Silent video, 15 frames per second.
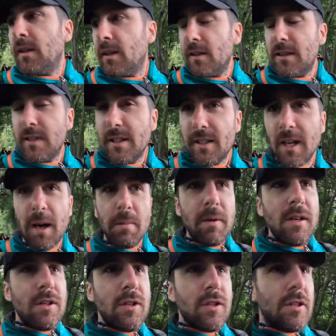Is it
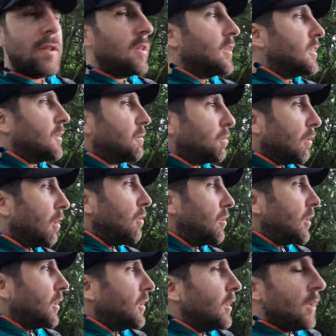damaged? Is it
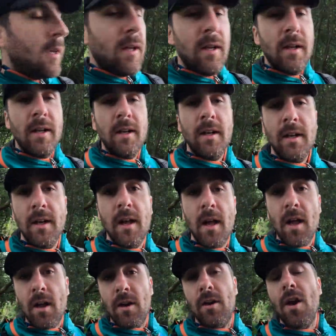broken?
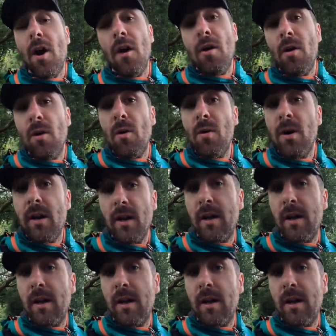No,